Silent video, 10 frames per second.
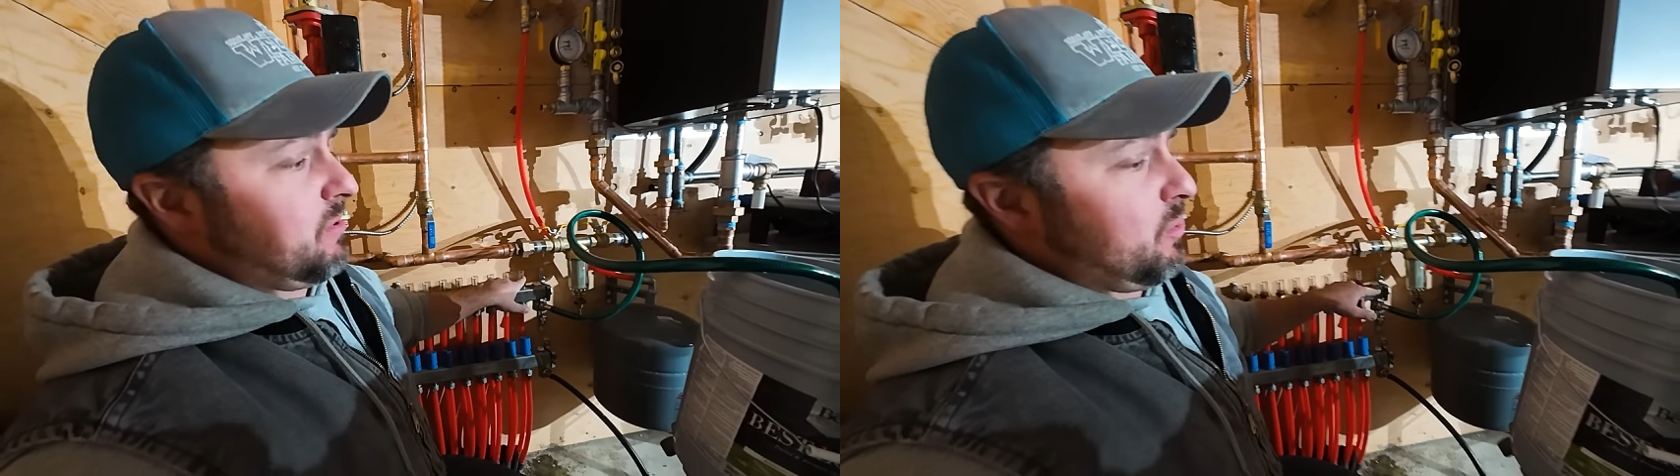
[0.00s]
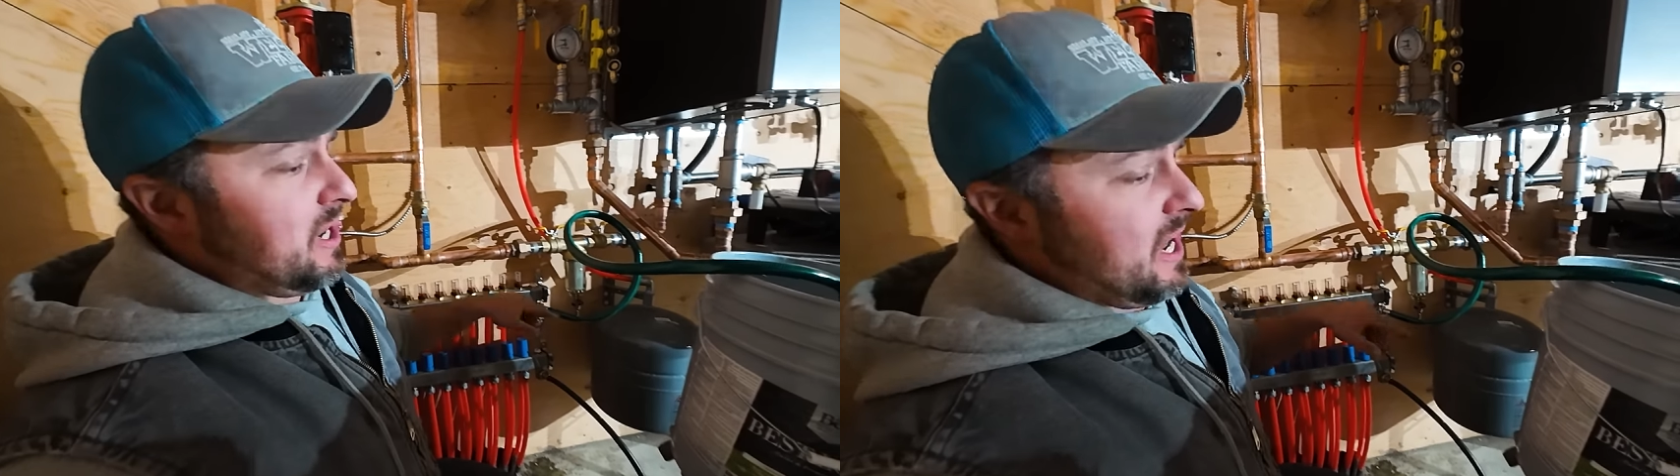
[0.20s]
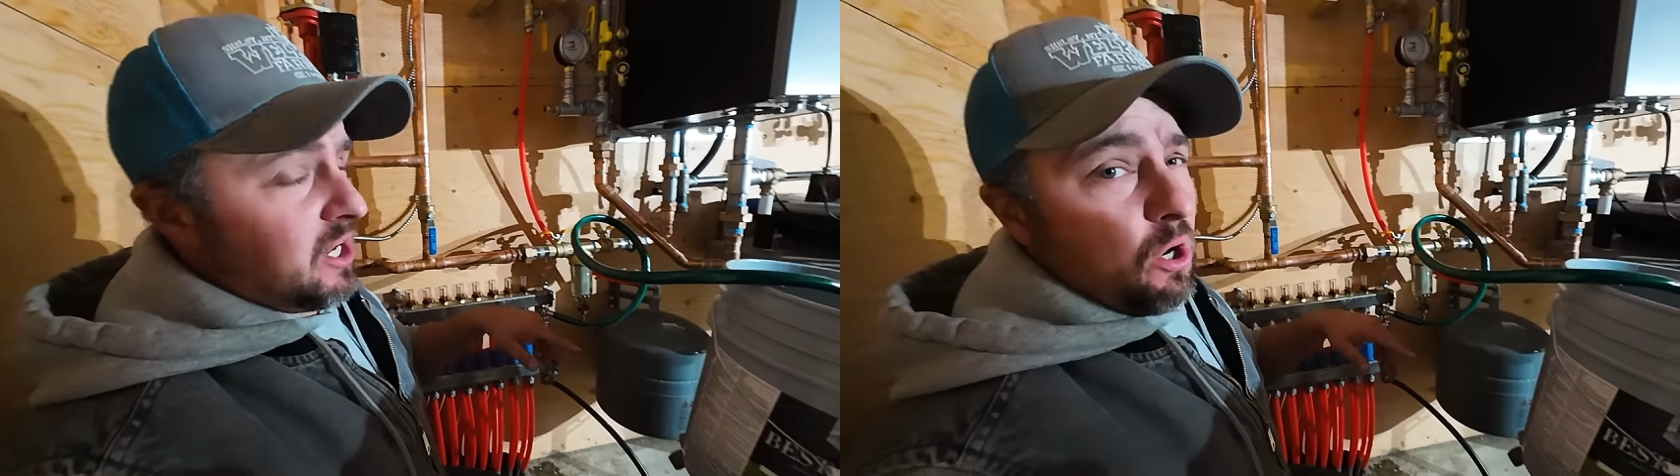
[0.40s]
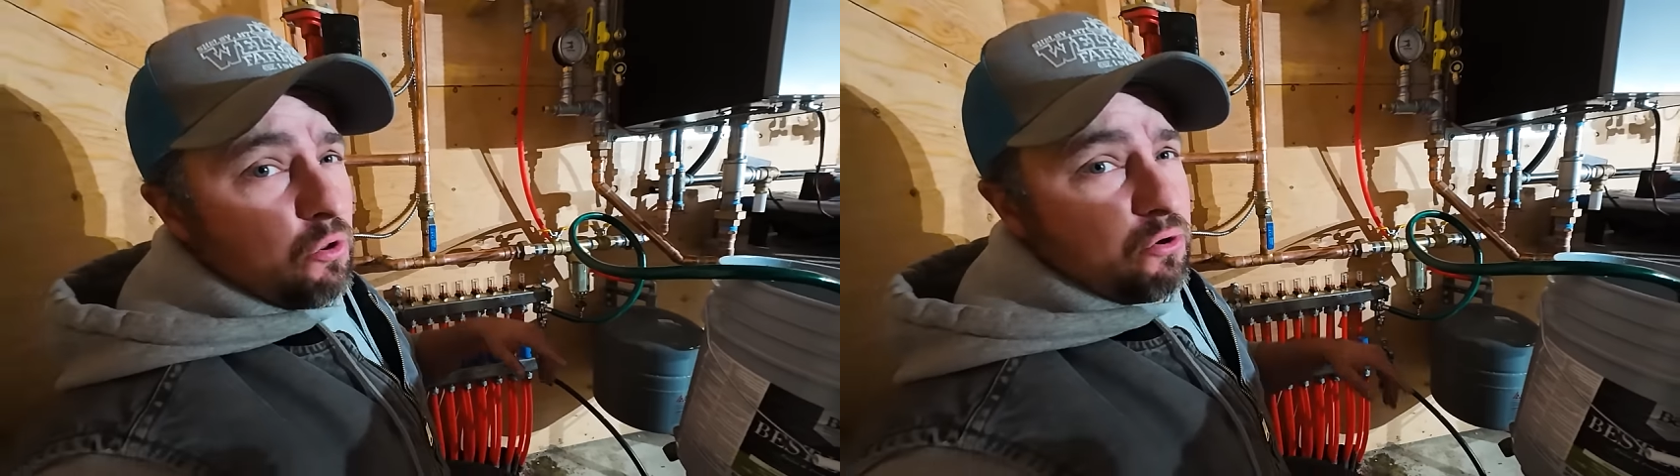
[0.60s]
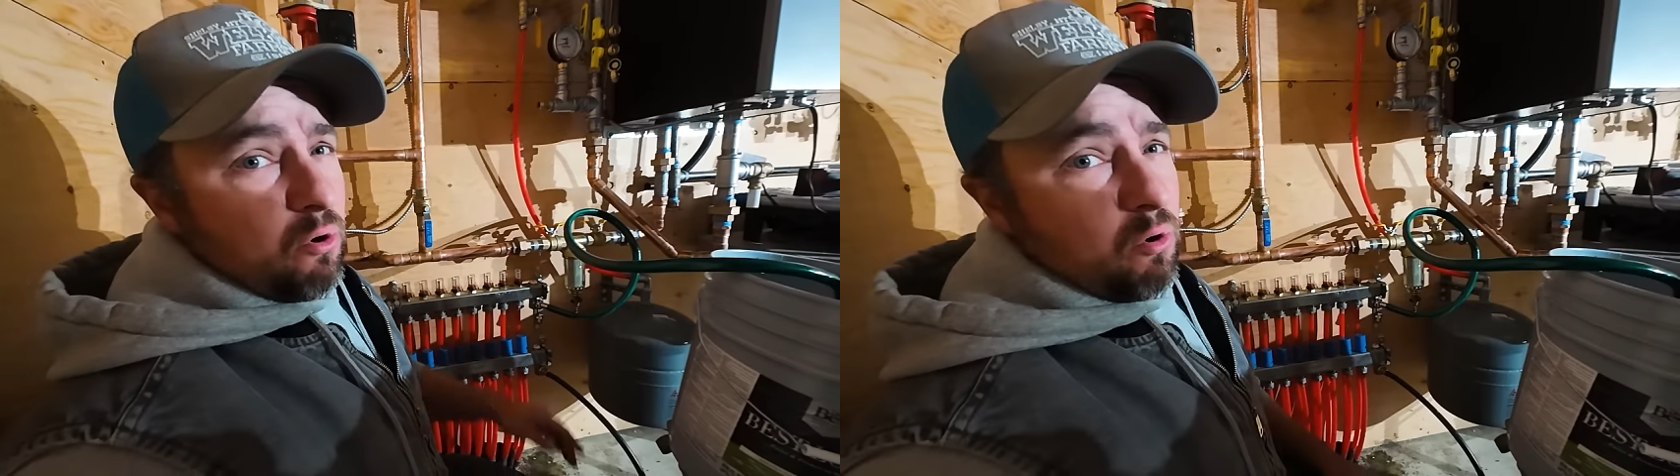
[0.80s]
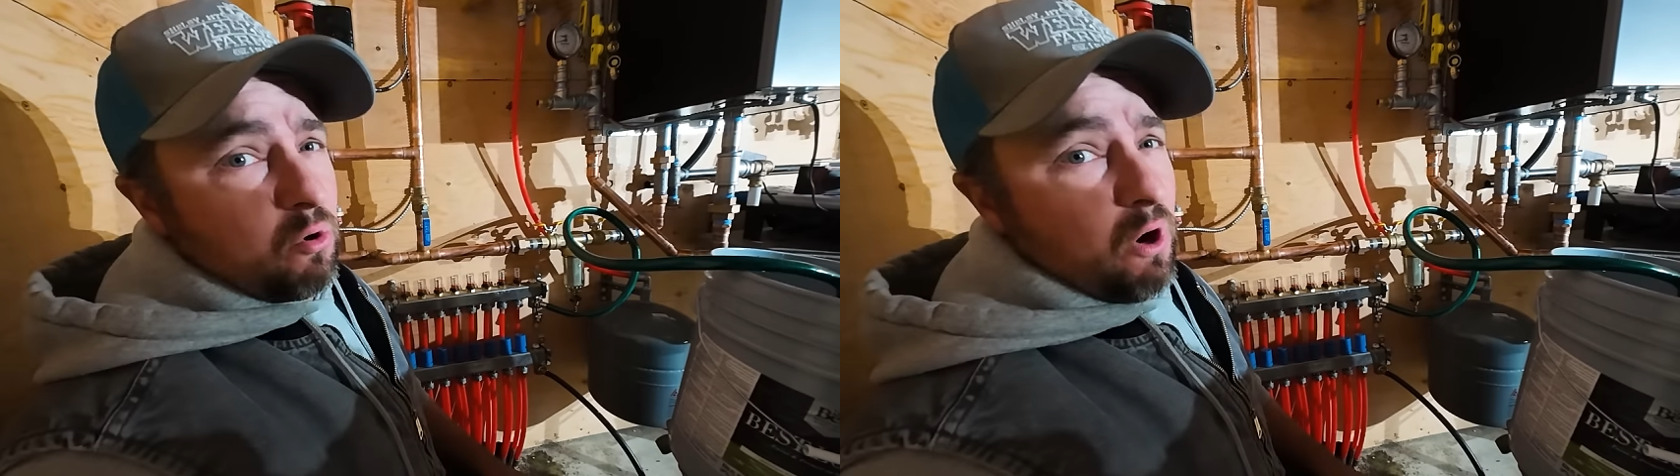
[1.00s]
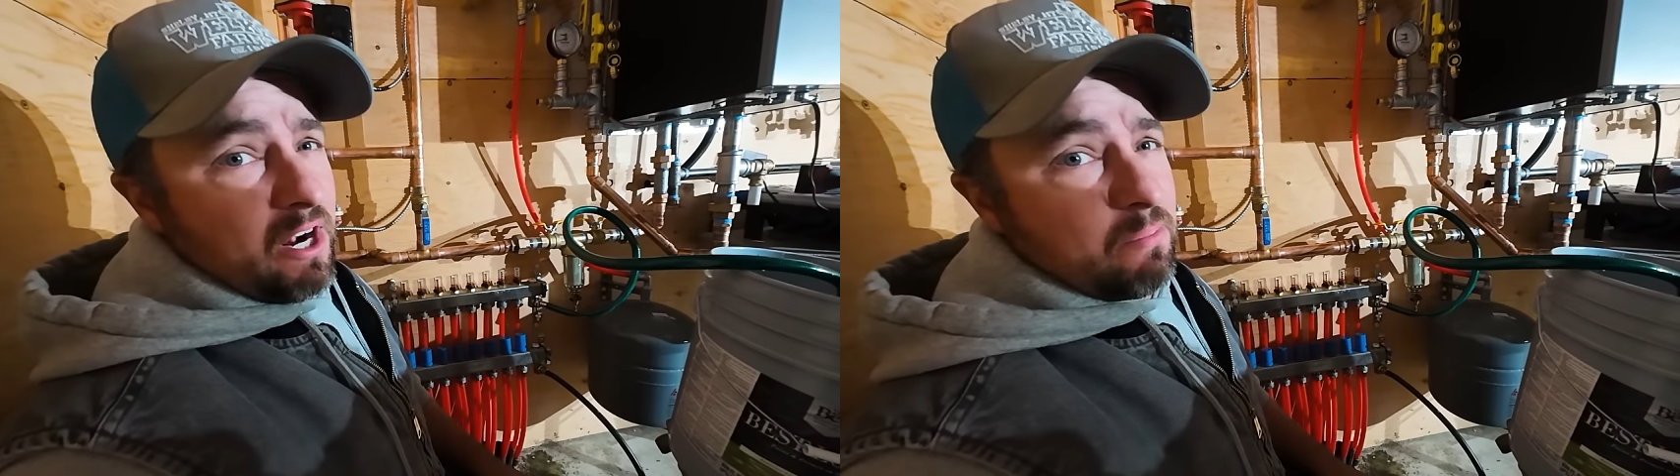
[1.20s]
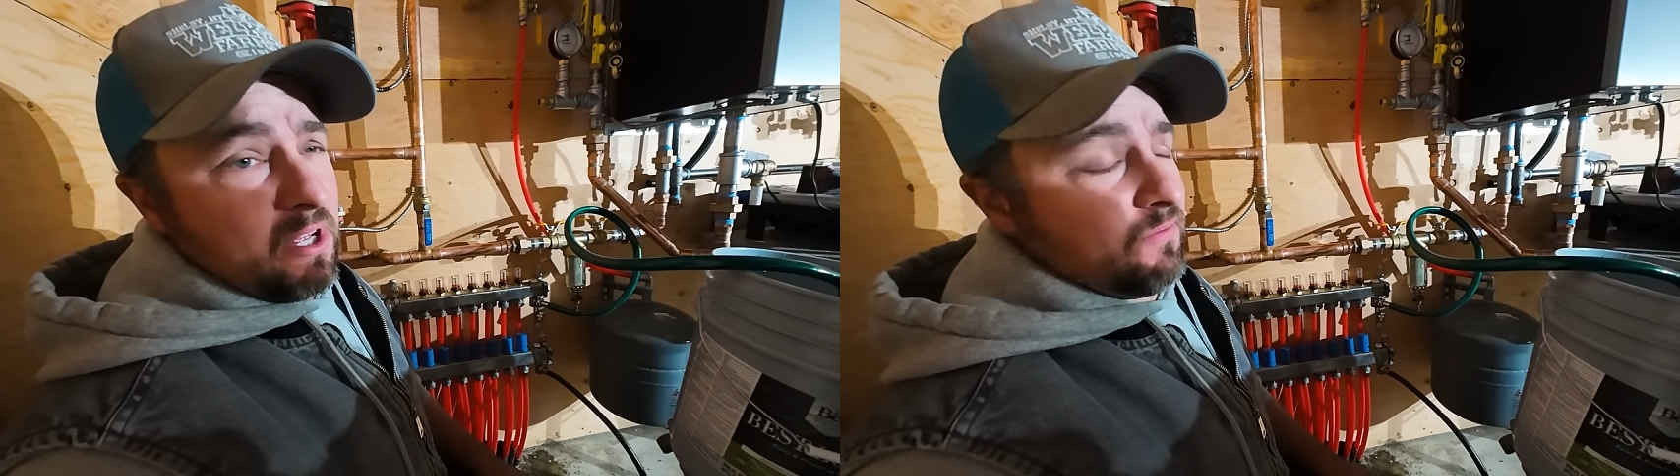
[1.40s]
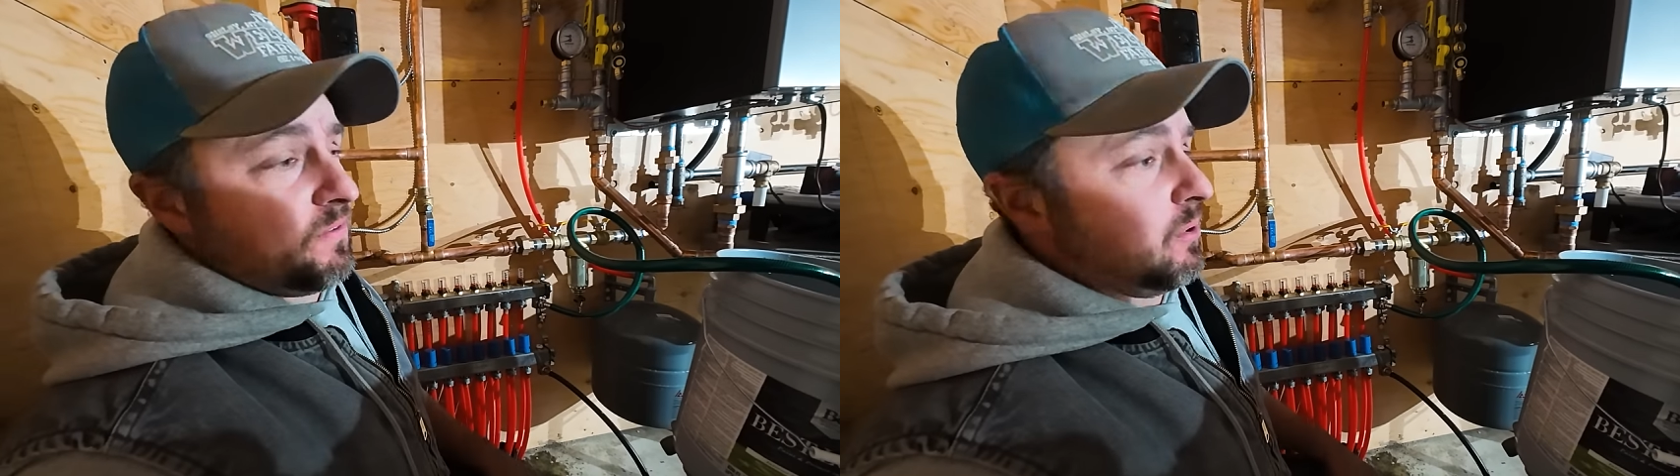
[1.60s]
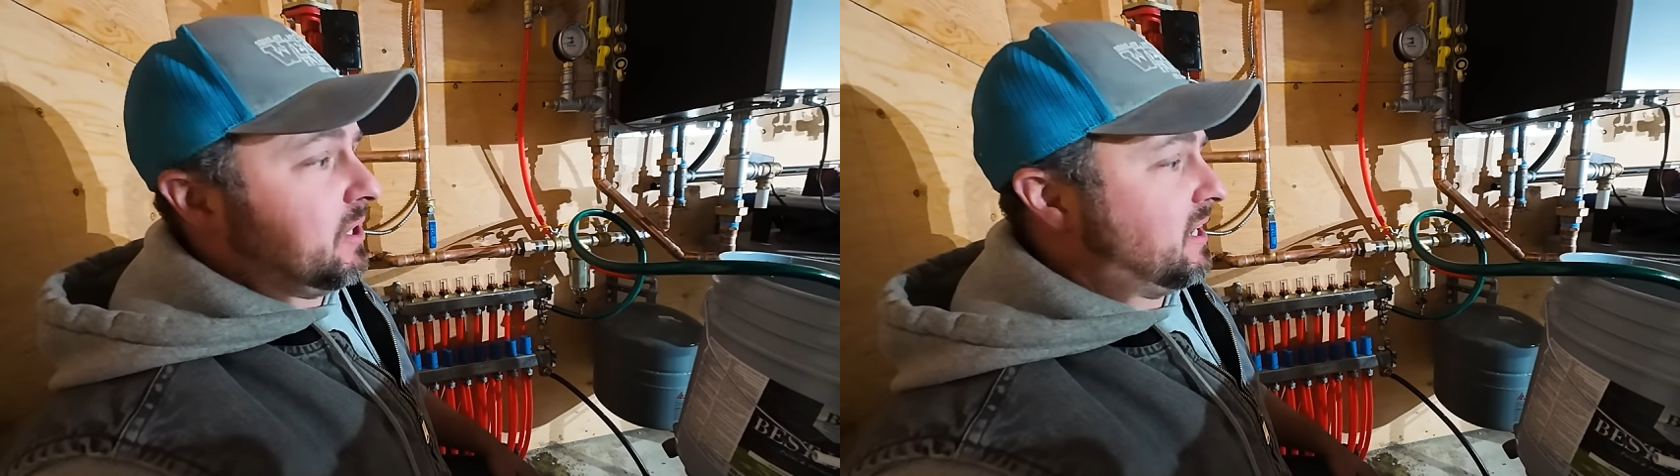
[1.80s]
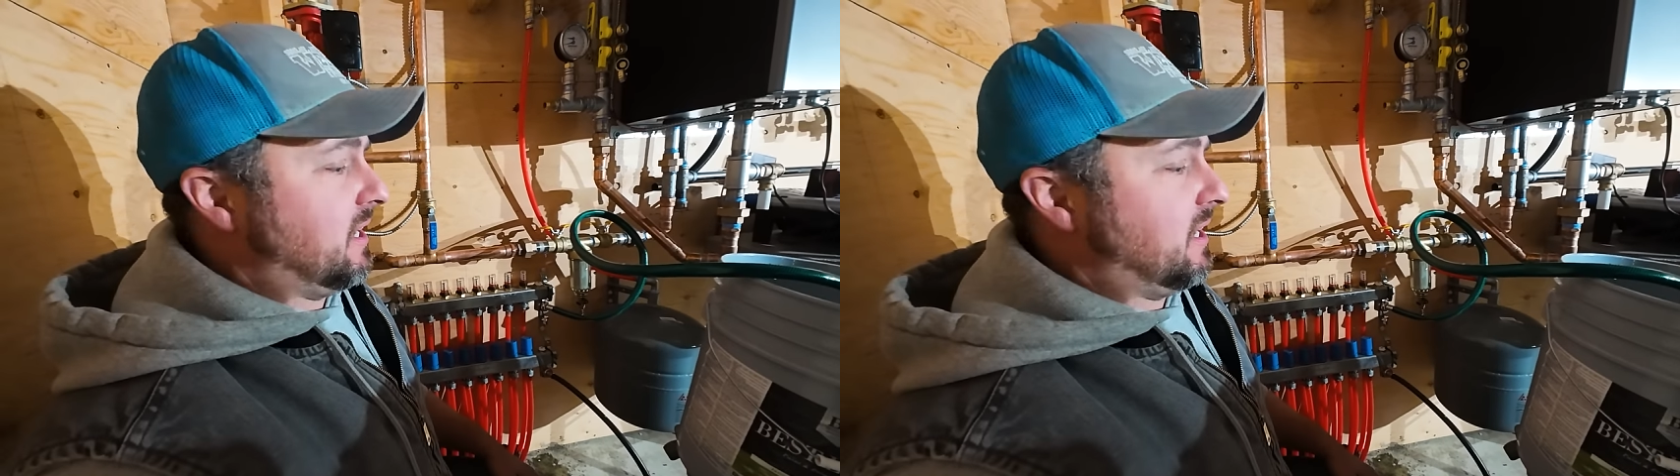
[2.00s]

But we got to go through quite a bit of fluid.